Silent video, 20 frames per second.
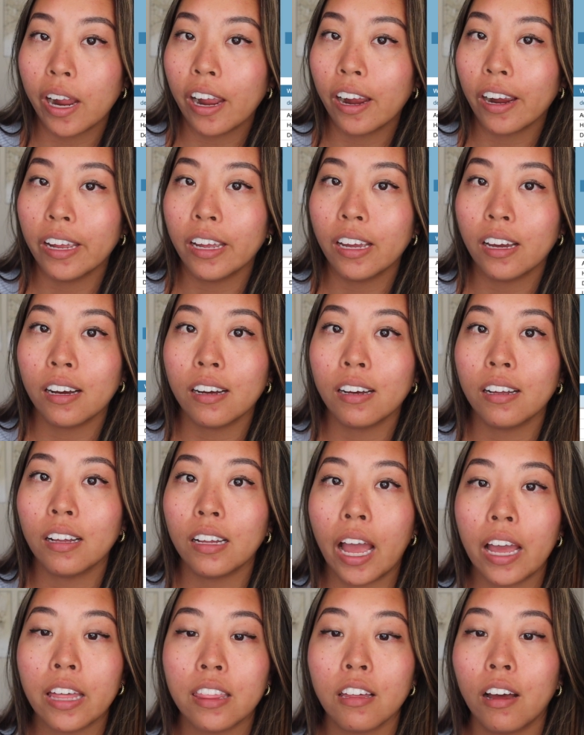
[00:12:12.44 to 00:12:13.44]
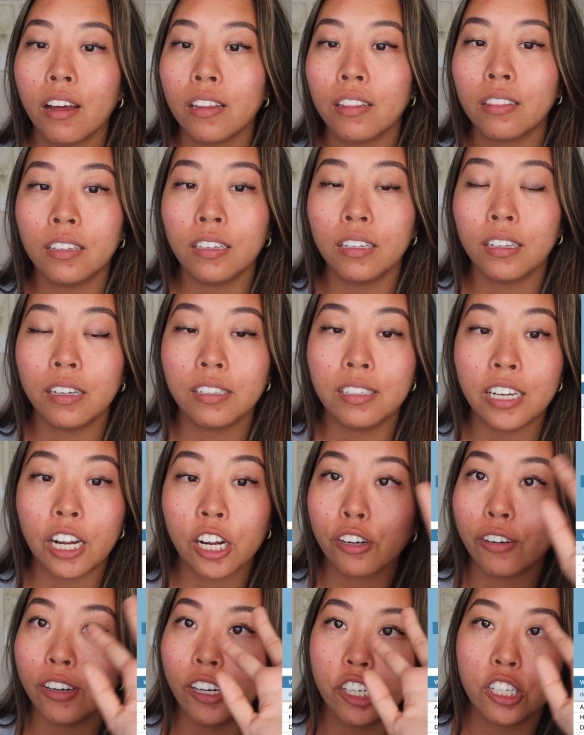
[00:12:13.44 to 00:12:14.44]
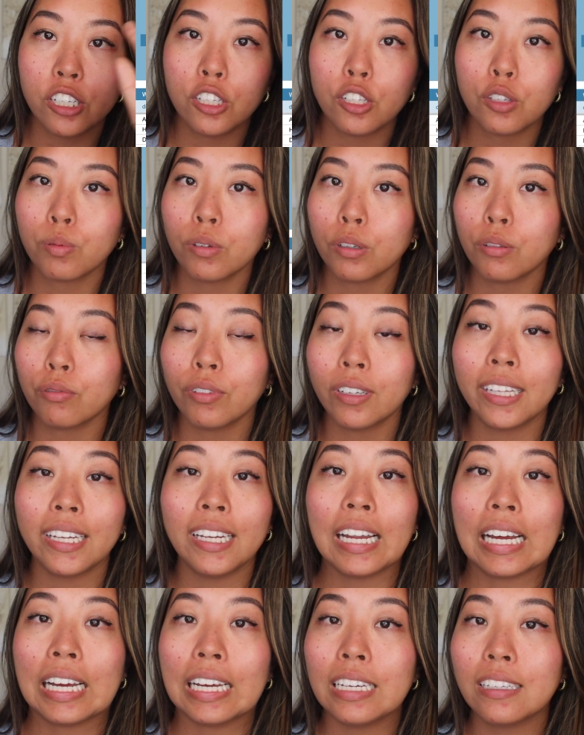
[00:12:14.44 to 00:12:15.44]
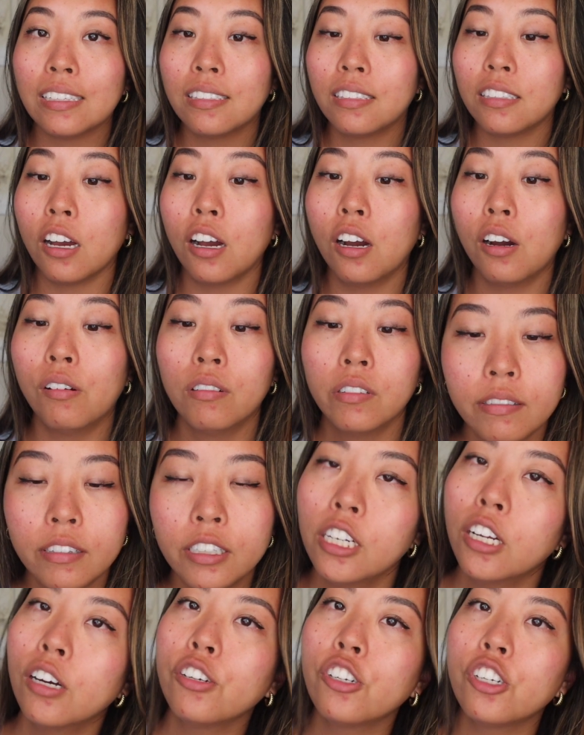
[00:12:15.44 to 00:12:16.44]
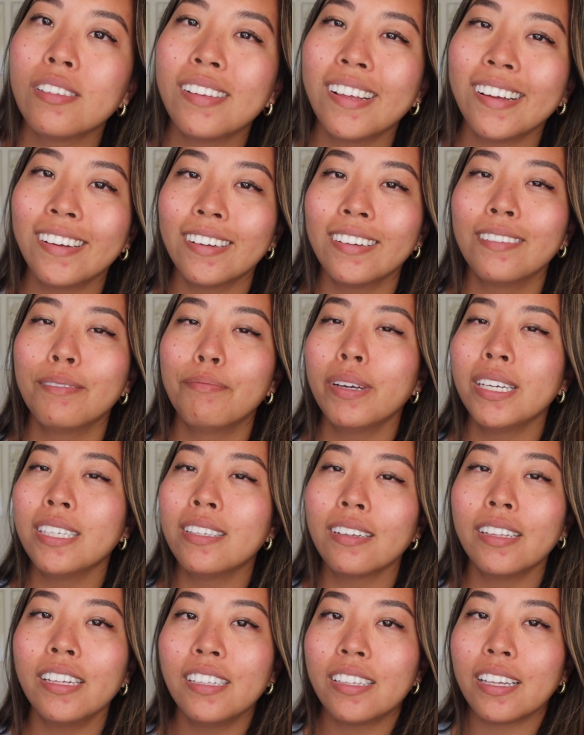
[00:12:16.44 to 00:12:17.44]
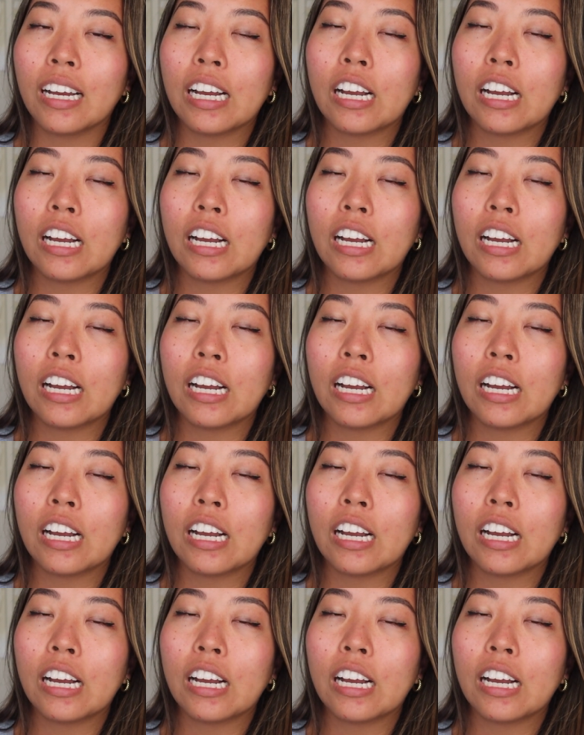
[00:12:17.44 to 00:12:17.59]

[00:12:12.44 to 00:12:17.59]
area. I thought the decorations were really nice. So, you know, it's just like, basically it's like a